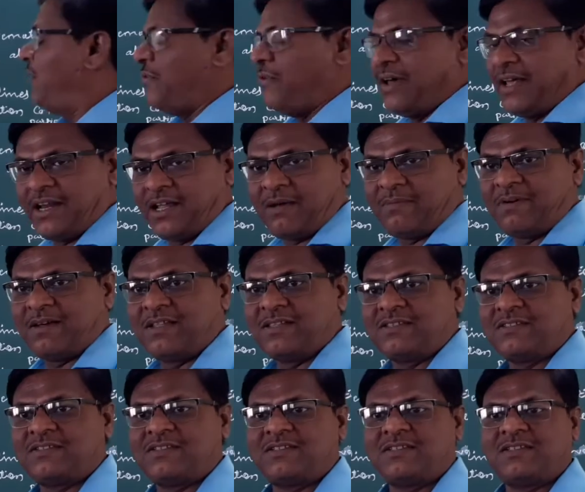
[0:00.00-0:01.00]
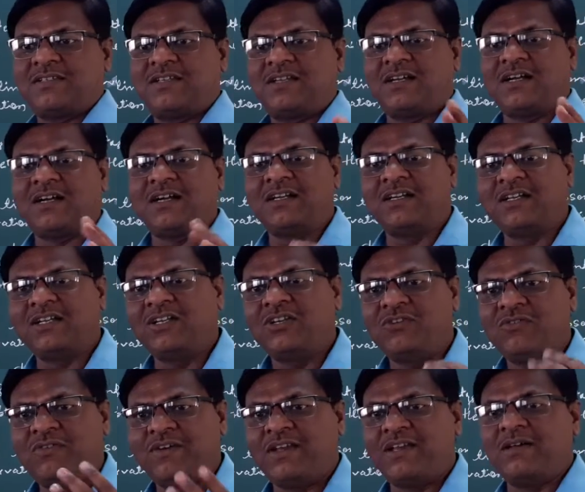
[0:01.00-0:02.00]
variables,
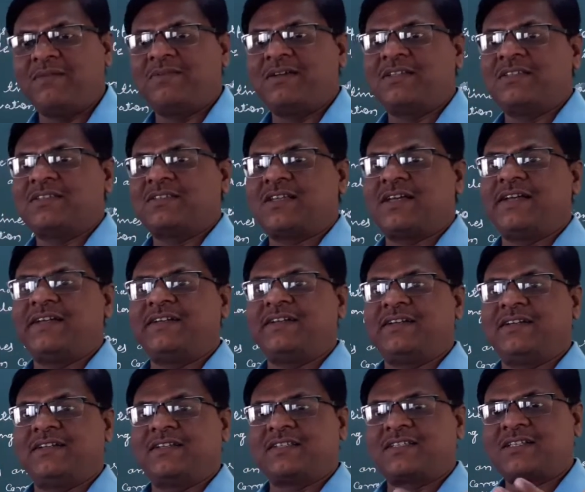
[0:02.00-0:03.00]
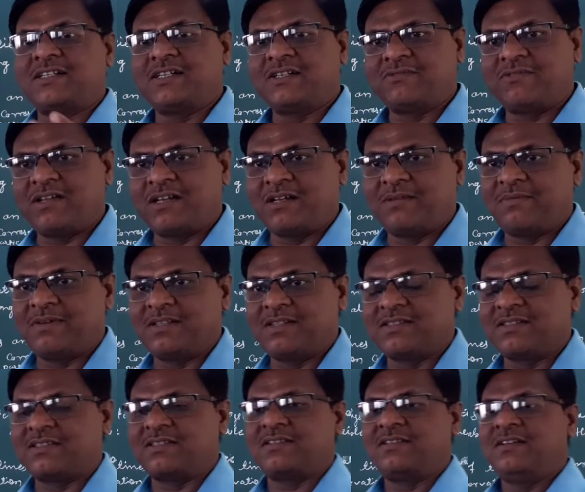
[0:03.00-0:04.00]
continuous variables and discrete
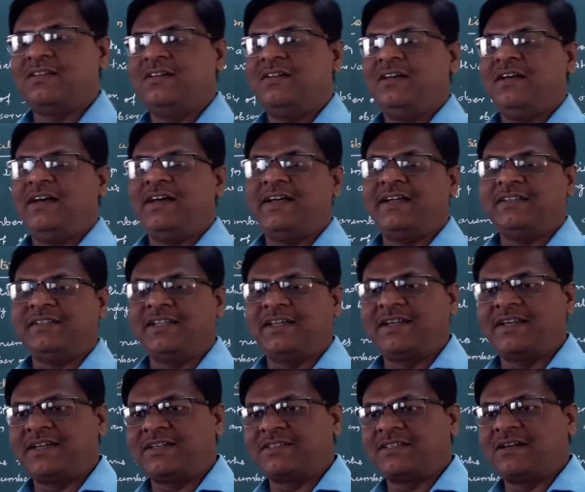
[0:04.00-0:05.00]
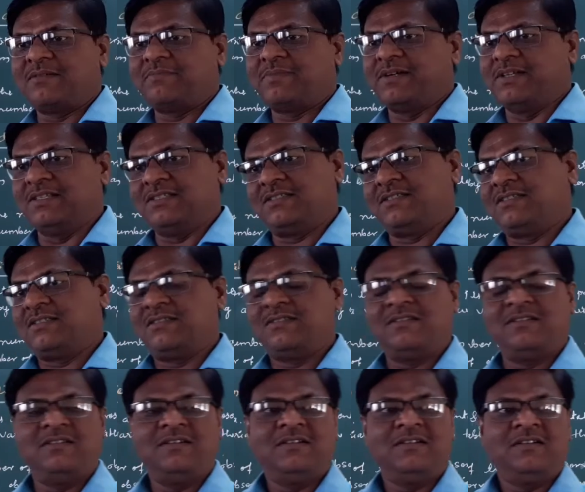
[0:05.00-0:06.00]
variables and their examples.
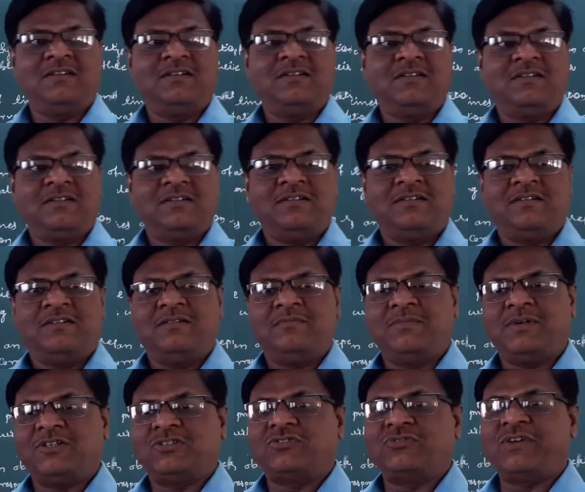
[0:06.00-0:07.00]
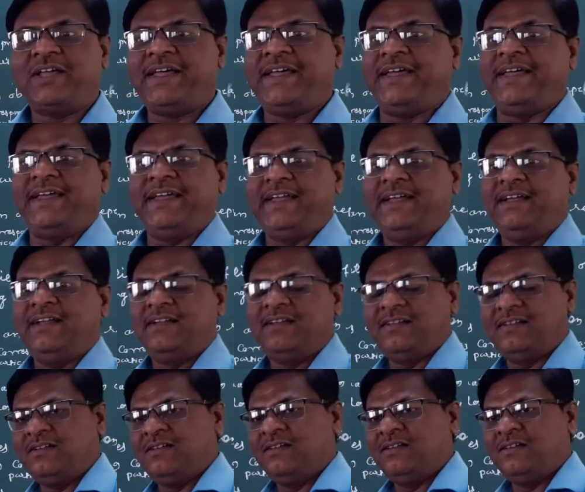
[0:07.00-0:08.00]
But
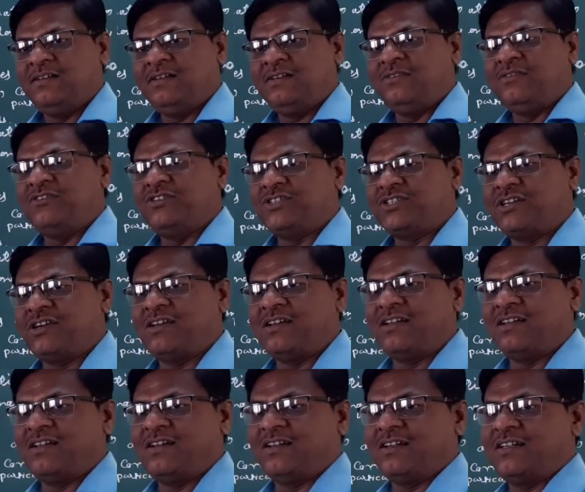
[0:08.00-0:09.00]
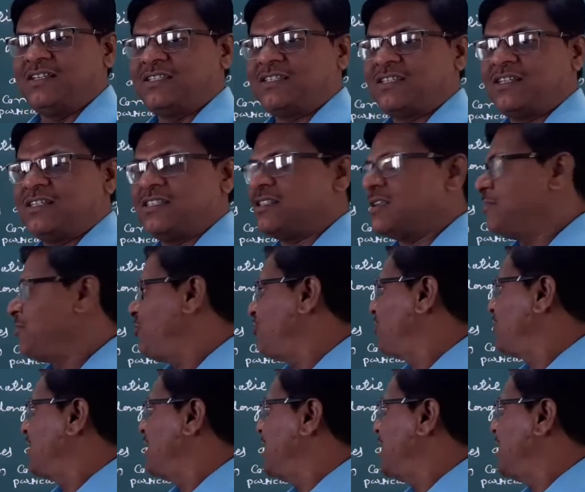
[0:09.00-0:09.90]
today we shall discuss about